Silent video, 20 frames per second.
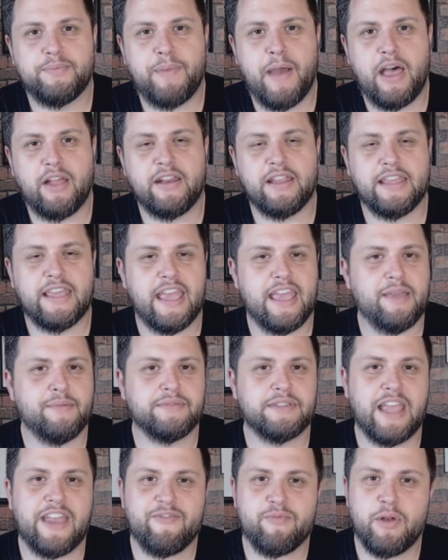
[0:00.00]
Paladins Games,
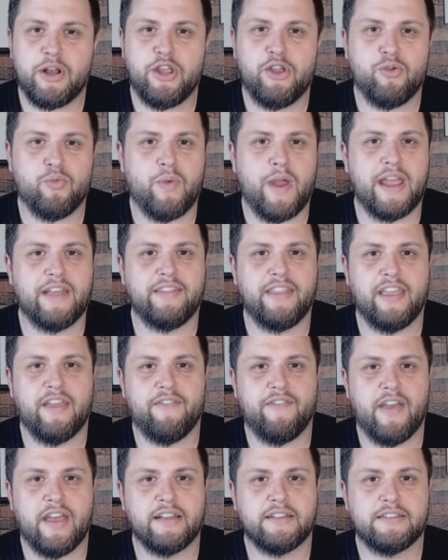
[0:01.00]
everybody who ran the
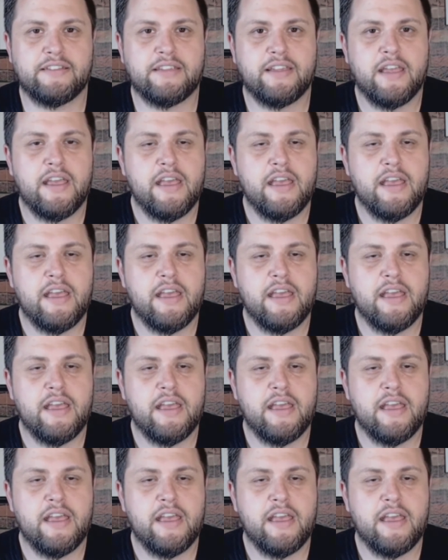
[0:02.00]
event.